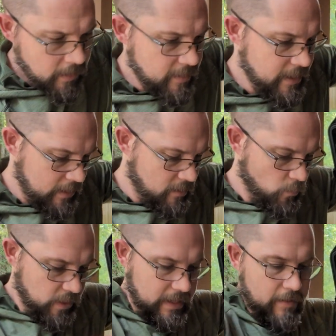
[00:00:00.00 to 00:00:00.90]
And then
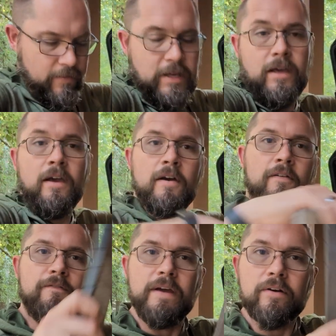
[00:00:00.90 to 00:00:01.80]
we have the
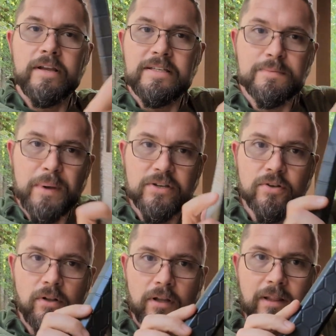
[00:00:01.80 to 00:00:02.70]
very
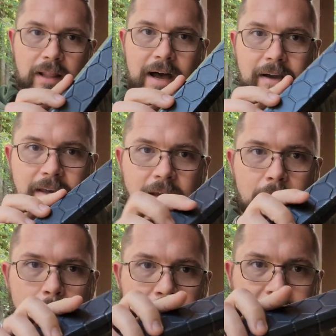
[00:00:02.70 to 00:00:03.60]
special locking
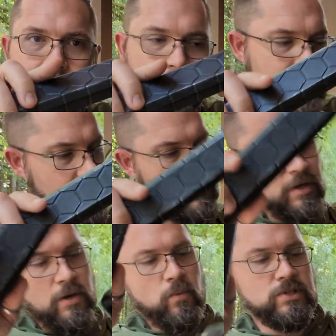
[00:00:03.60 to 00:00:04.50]
mechanism,
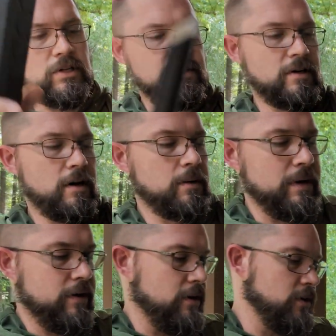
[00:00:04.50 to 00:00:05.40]
which I'll talk
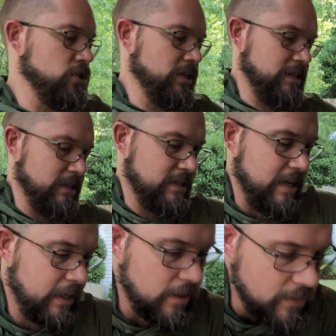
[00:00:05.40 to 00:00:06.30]
about here in just a
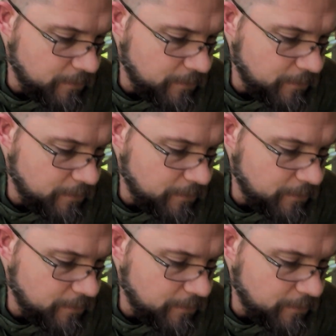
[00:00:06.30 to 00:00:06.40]
second.